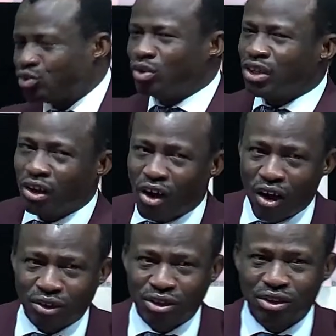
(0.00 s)
to the
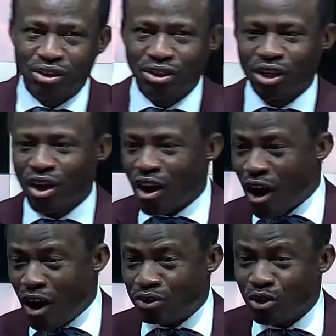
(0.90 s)
Lord
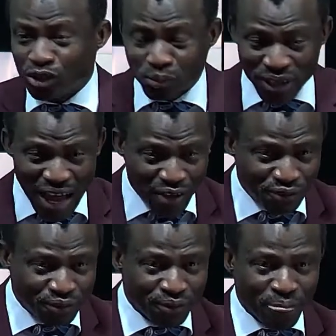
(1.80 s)
on whose behalf?
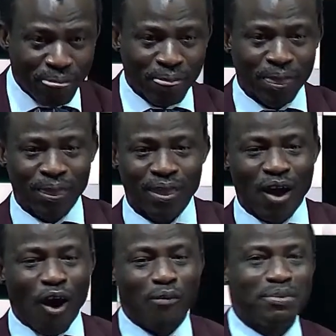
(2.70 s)

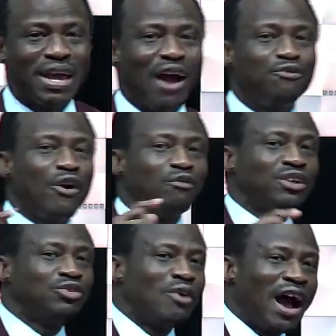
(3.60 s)
On behalf of
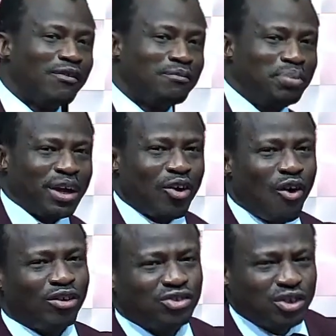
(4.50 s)
his wife,
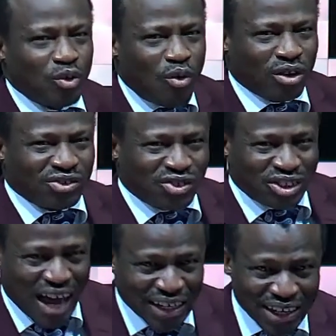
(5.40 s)
because she was
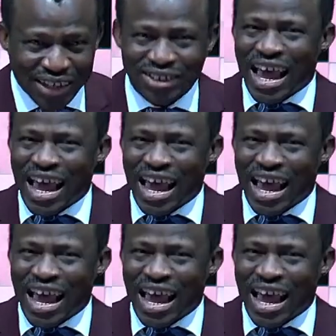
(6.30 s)
childless.